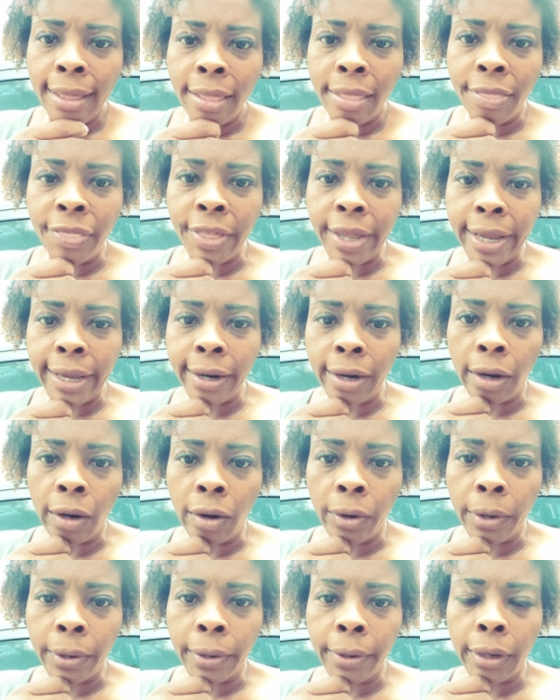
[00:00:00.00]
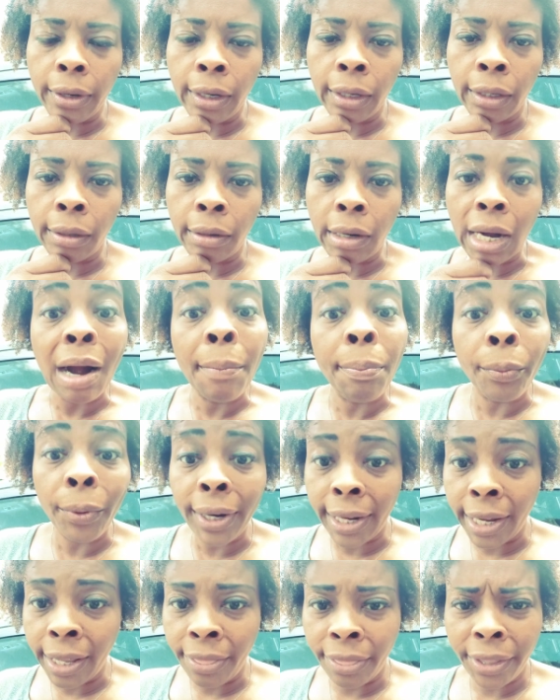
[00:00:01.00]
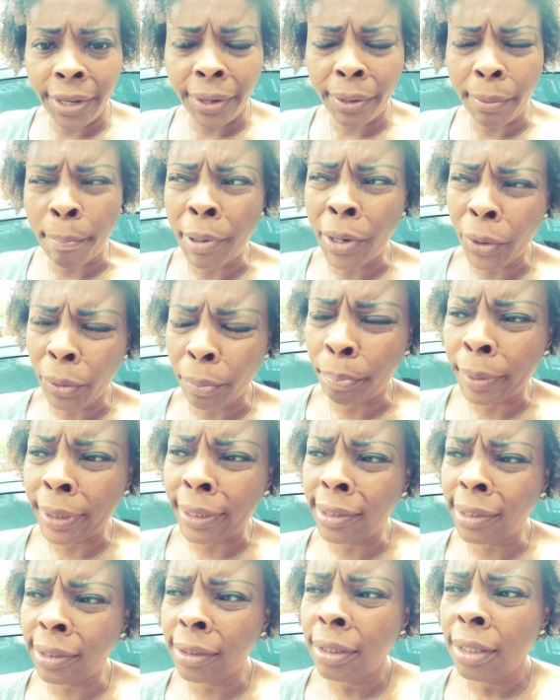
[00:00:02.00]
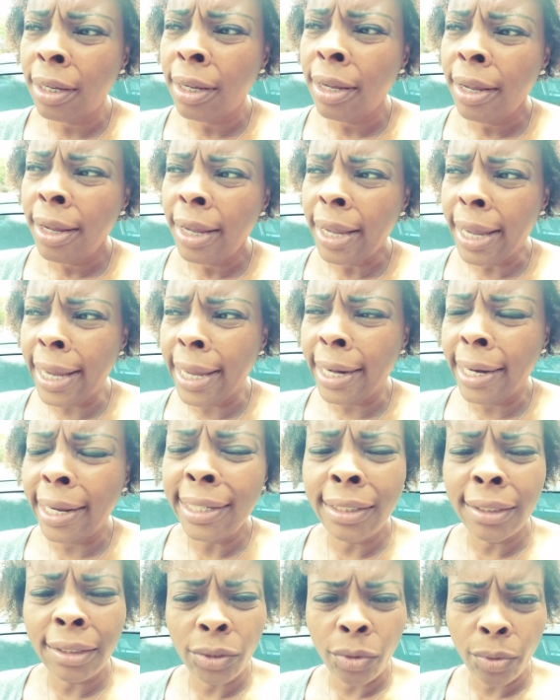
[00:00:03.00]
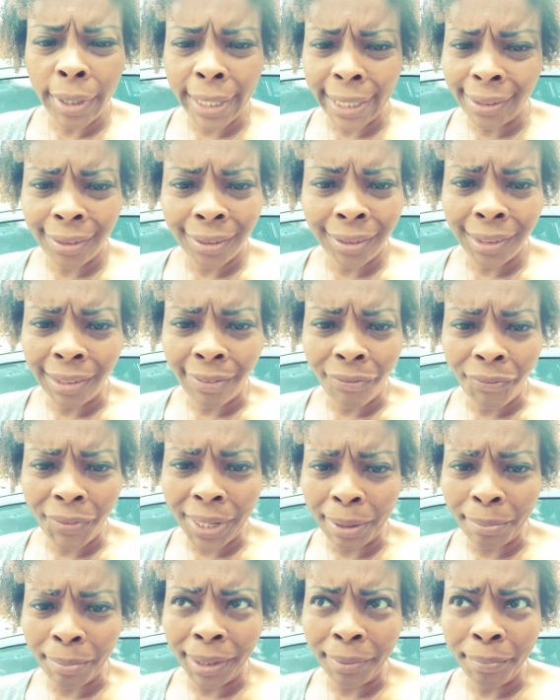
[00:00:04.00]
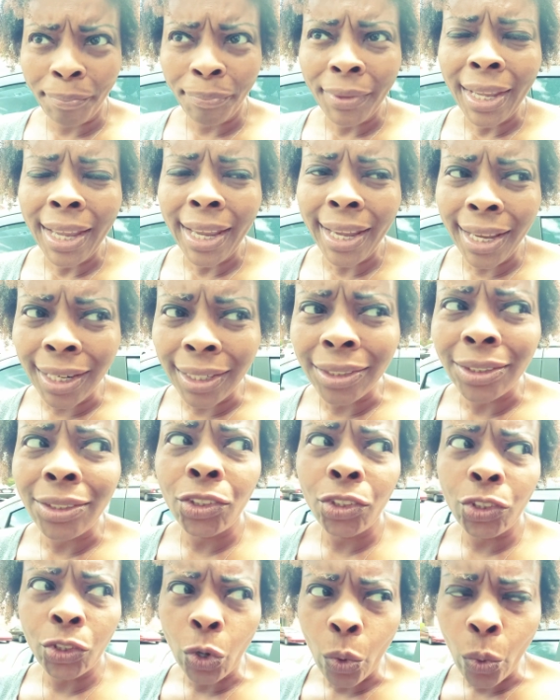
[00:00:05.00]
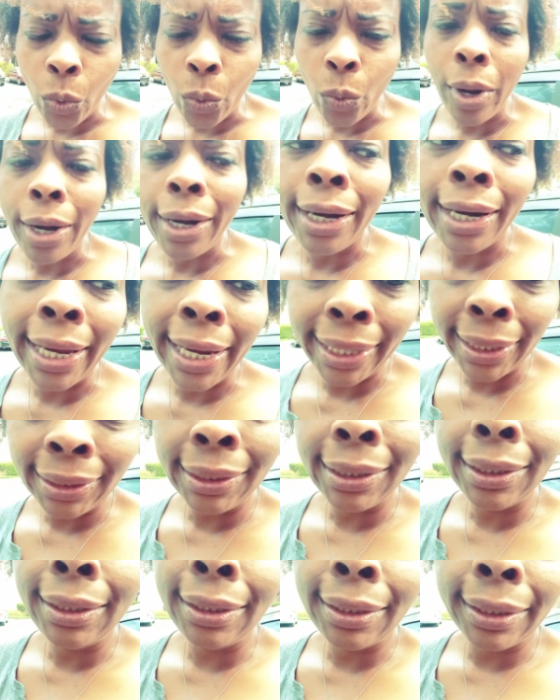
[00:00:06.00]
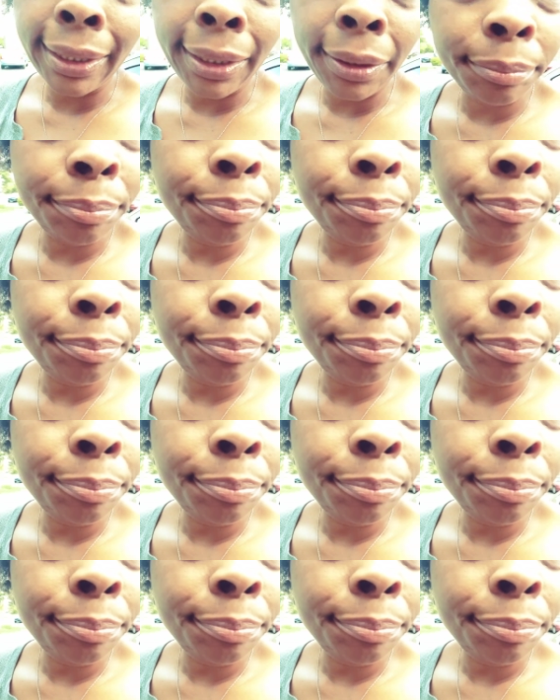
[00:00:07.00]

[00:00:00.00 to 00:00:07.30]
that are operating in their purpose. And it's just so nice to see, family. It is so nice to see.